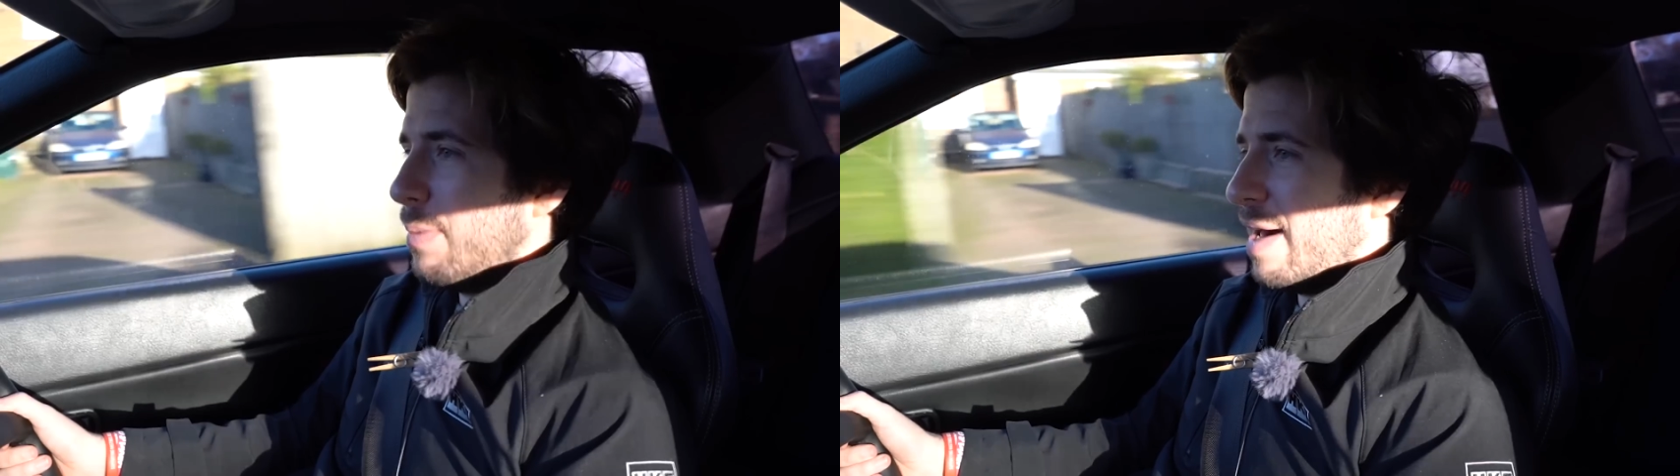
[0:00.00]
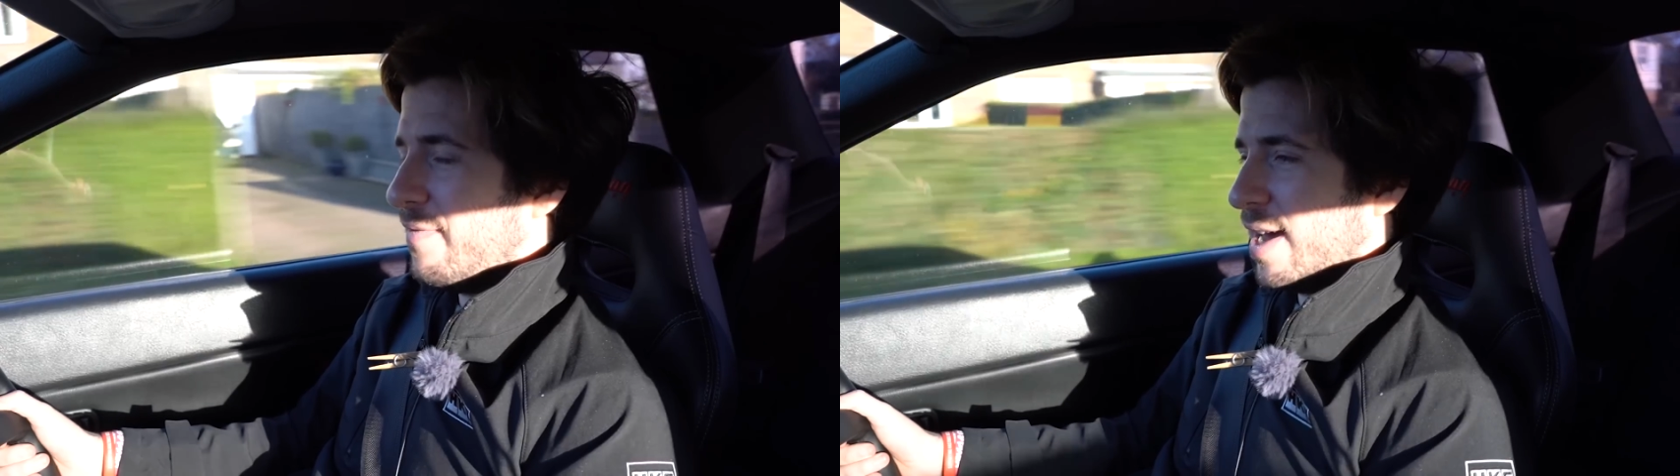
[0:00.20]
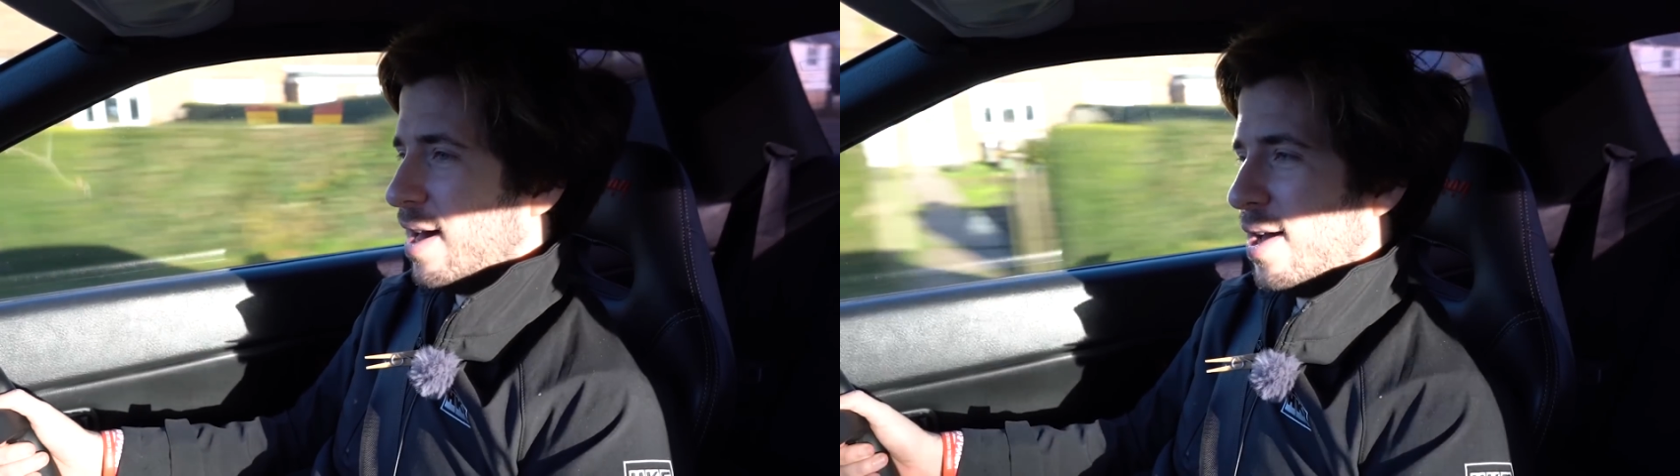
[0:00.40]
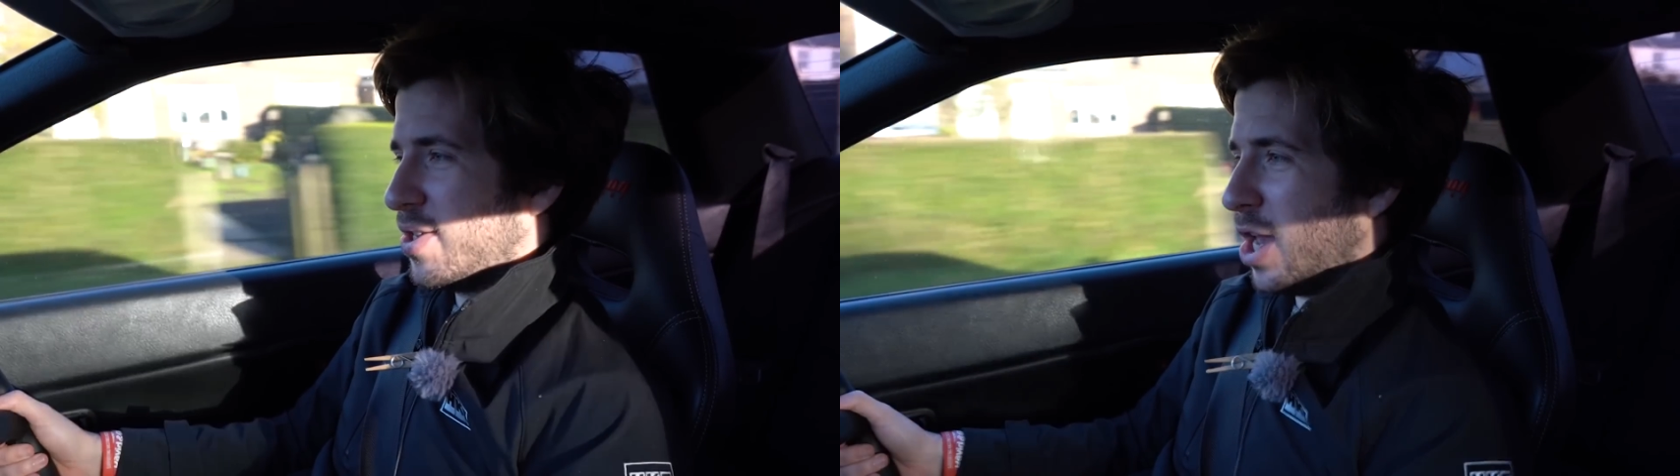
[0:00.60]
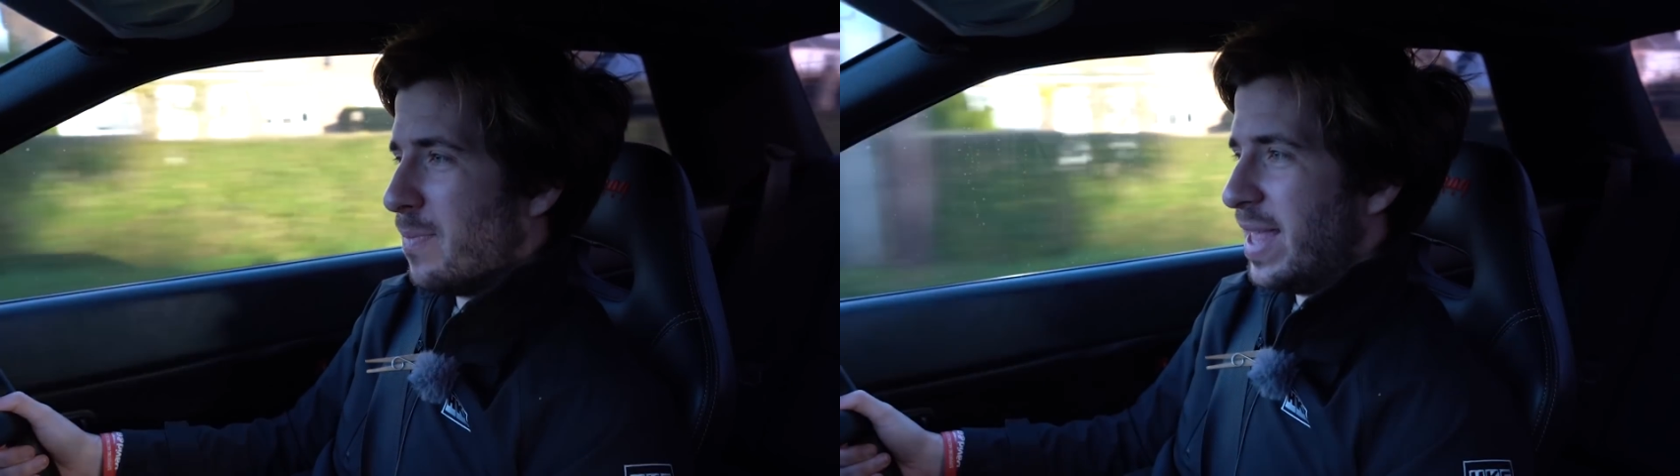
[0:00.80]
I'm having a
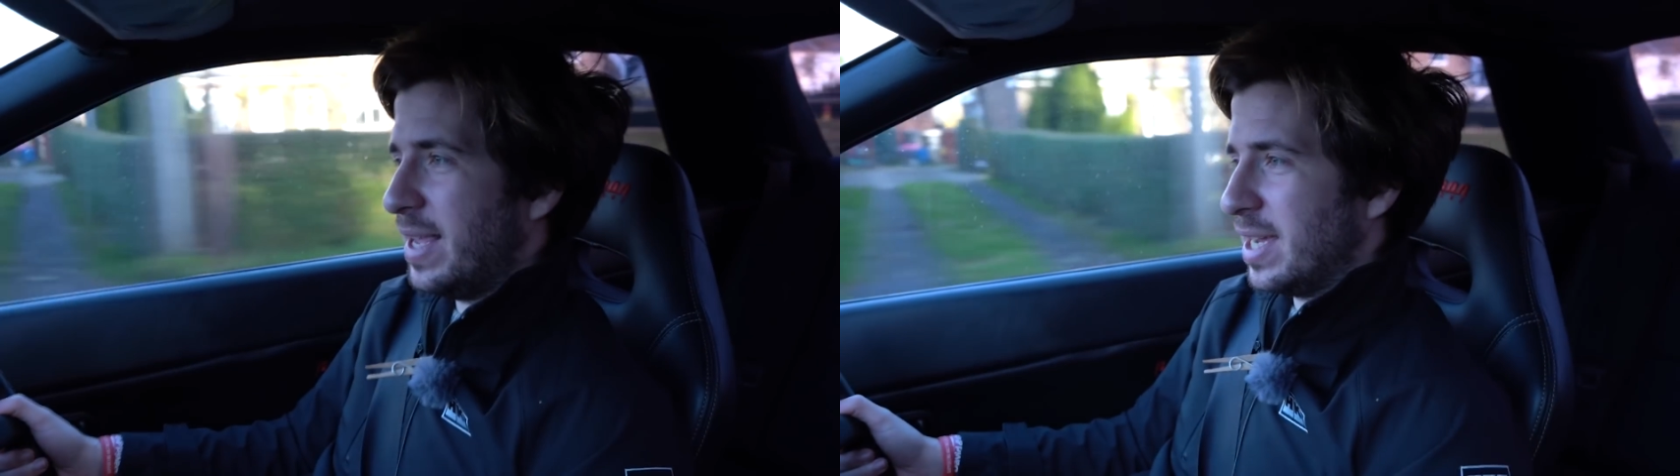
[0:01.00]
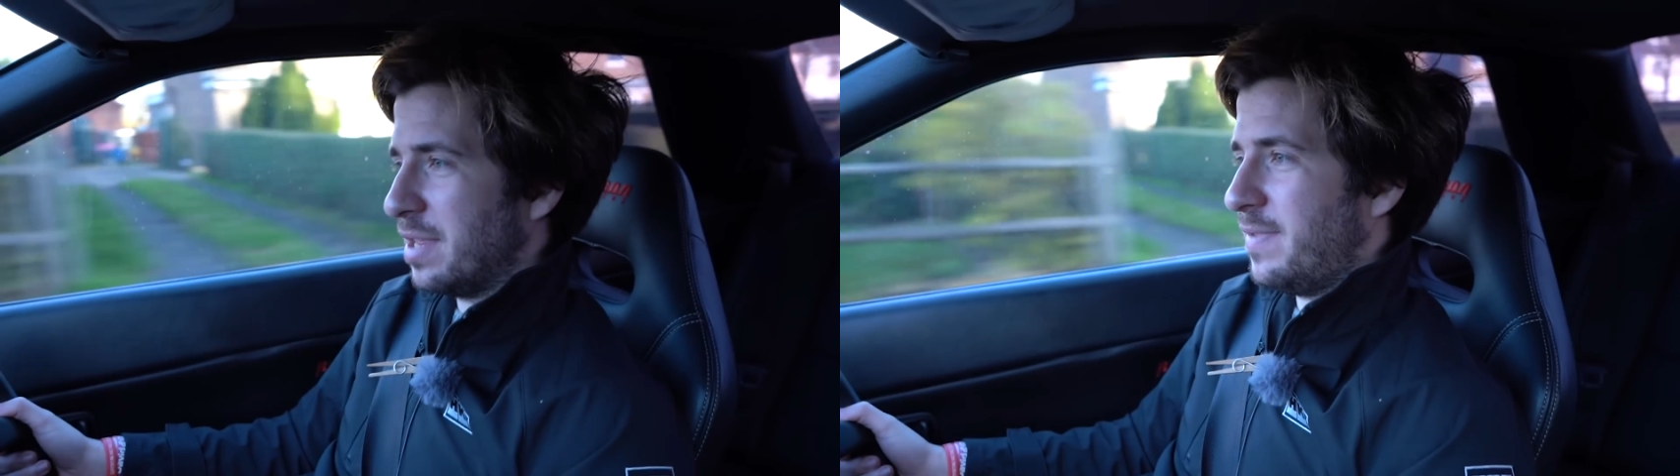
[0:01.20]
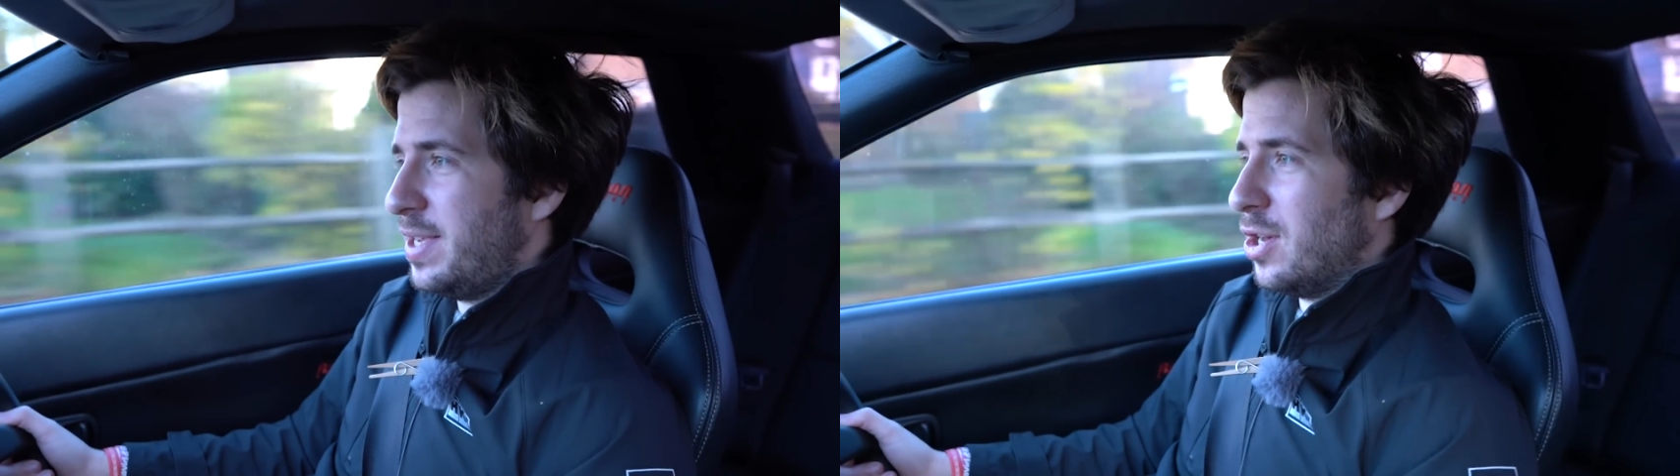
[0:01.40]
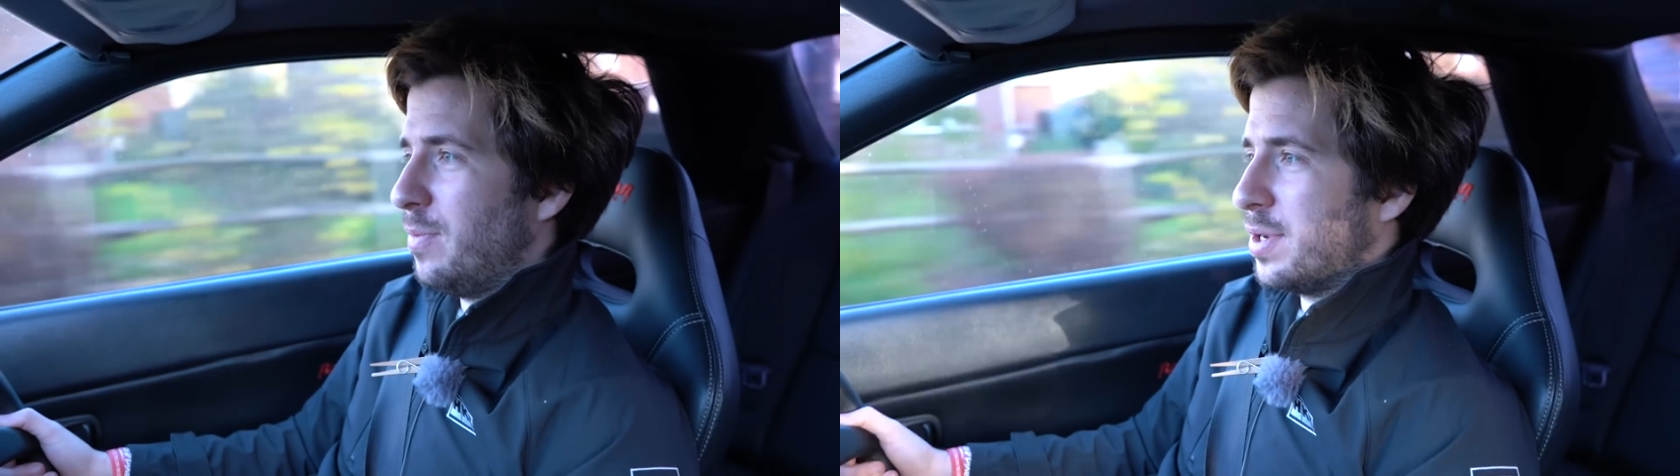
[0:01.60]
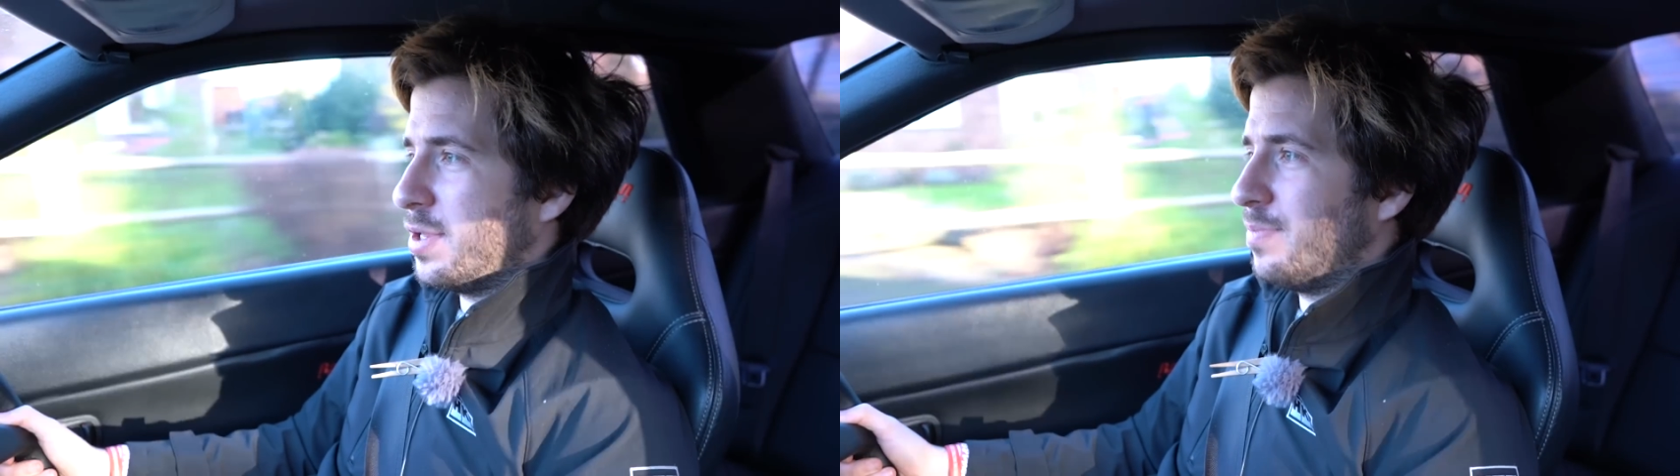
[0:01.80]
hard time ending this video
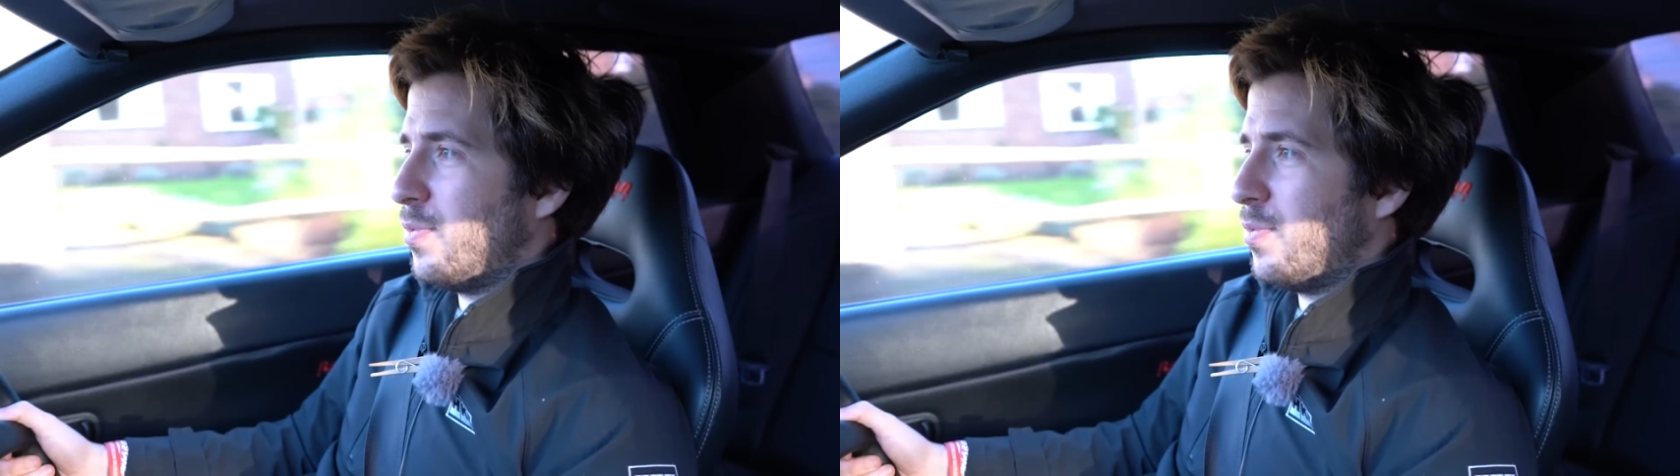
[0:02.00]
because there's